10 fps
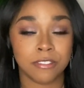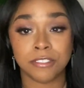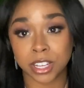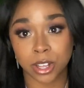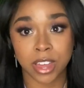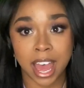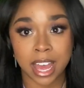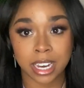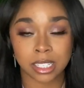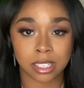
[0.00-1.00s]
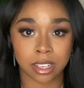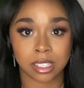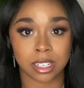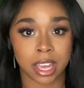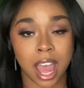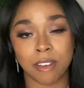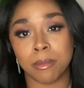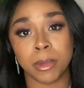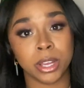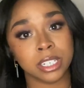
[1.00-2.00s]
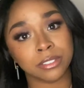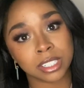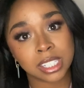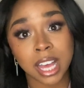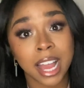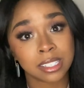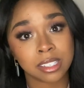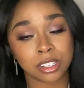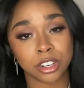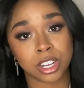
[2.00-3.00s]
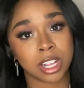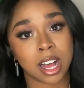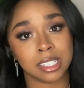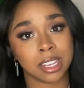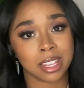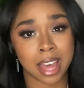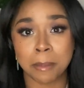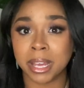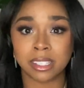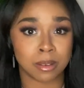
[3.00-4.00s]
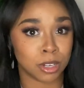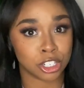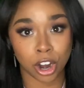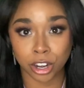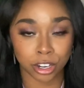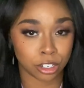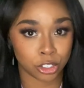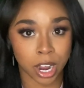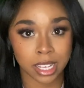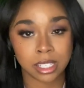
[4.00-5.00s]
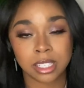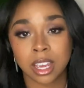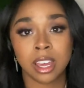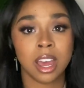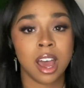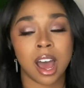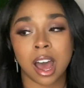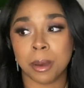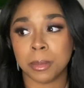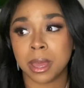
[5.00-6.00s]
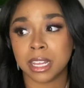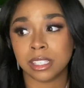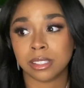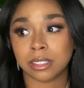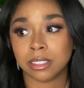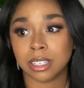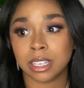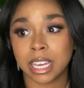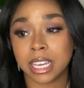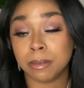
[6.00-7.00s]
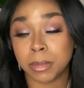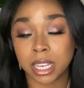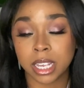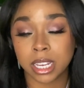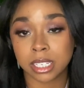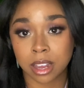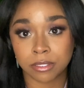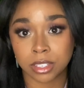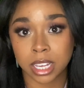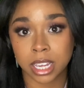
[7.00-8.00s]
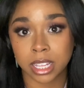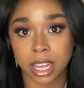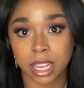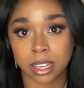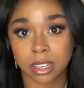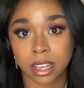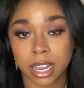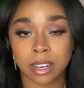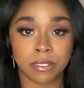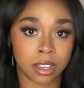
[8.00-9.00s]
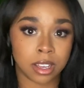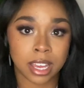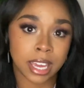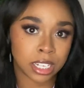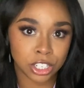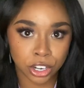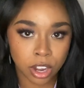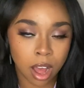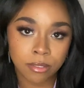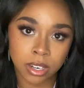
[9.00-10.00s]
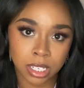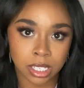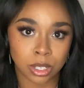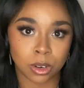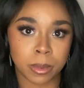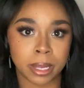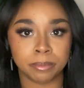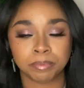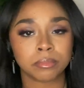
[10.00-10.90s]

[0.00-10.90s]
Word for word: feel that. It sucks to like have a million different sizes in your closet. That makes it much harder to dress. Um, it's, it can be definitely like kind of a, a kick to your confidence a little bit.